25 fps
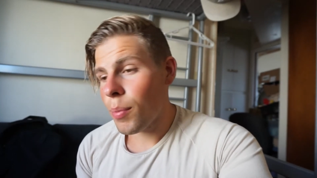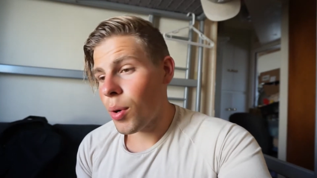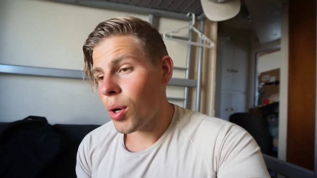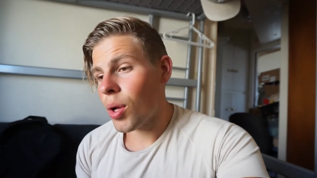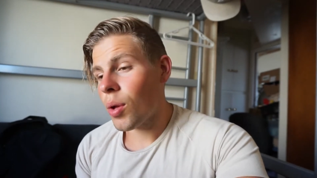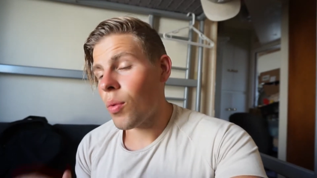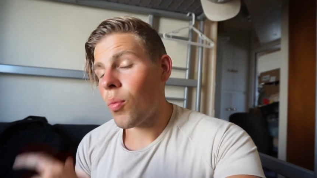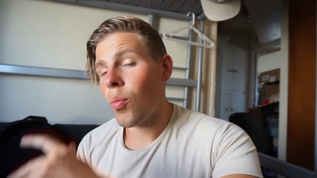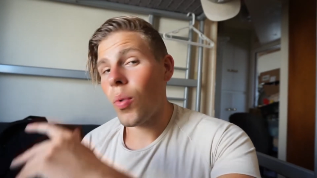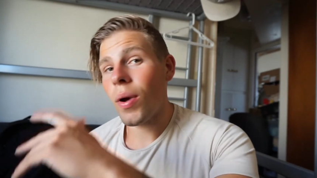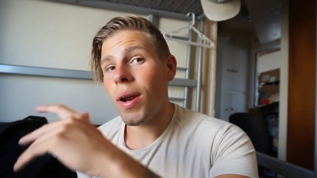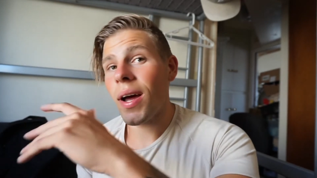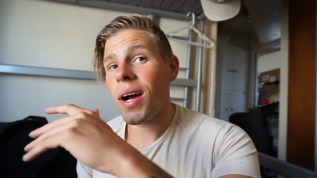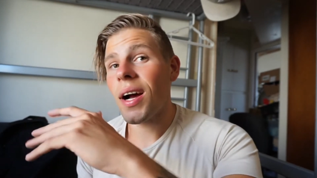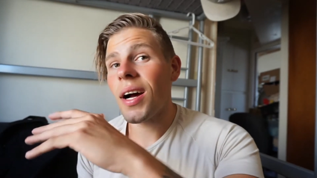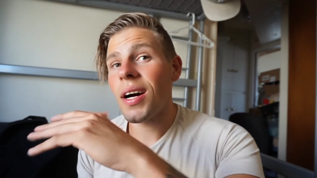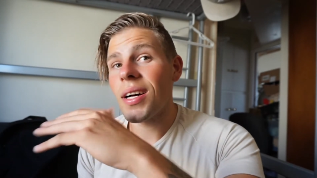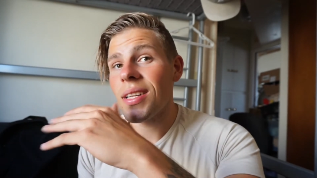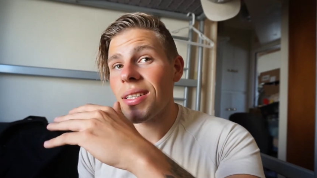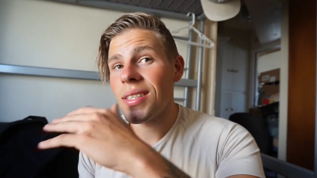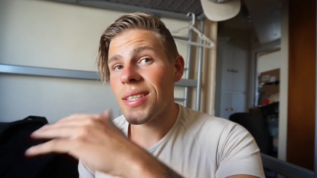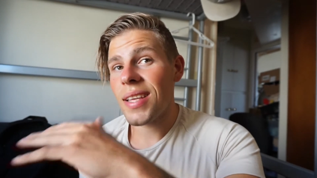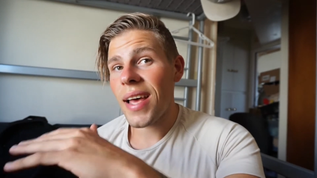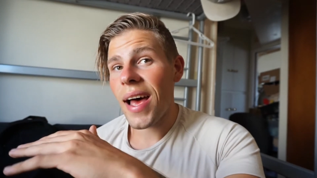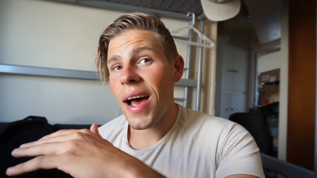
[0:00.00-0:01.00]
But when I
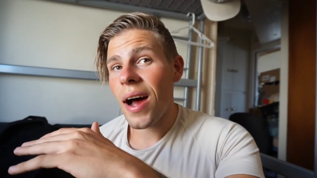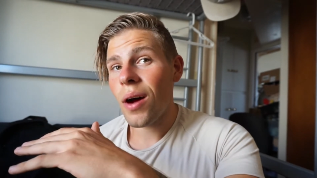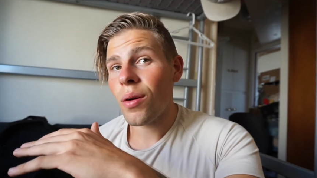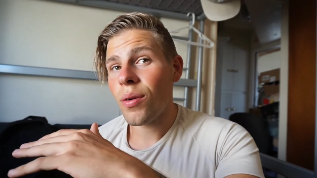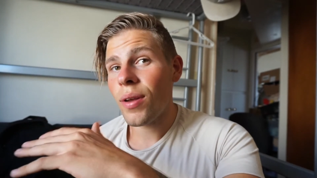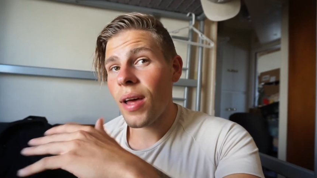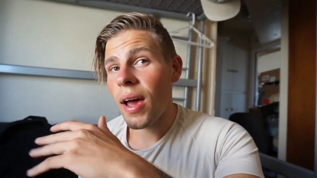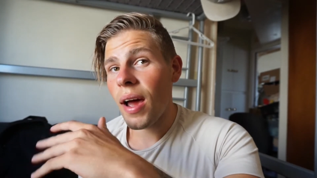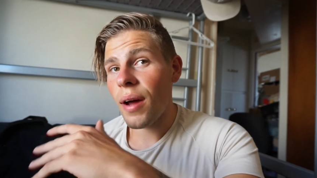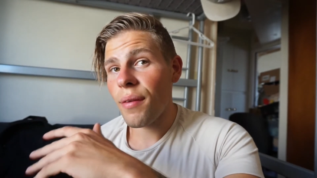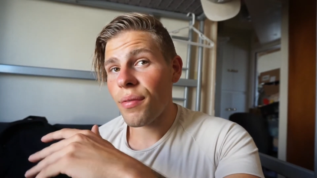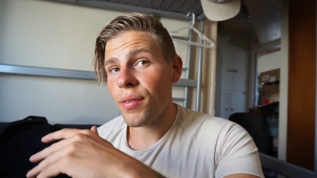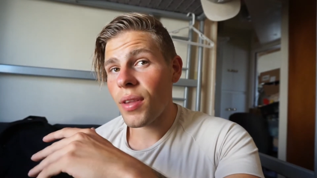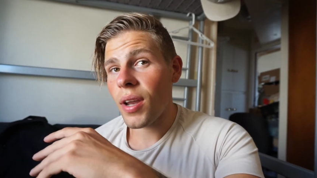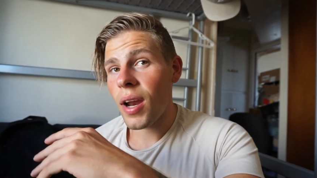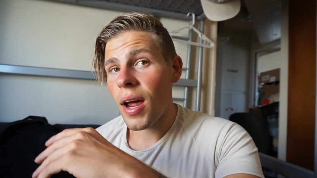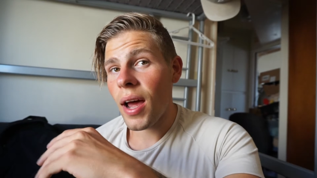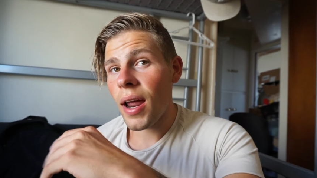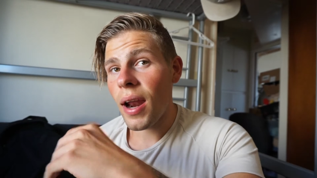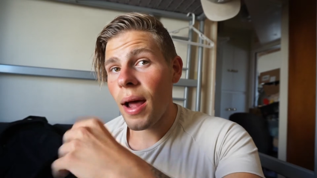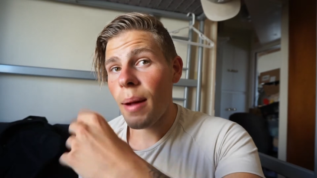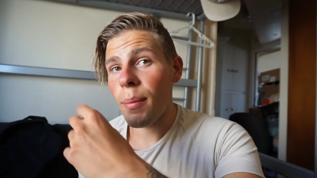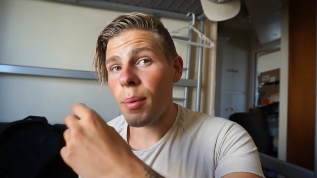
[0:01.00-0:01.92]
cut down after that,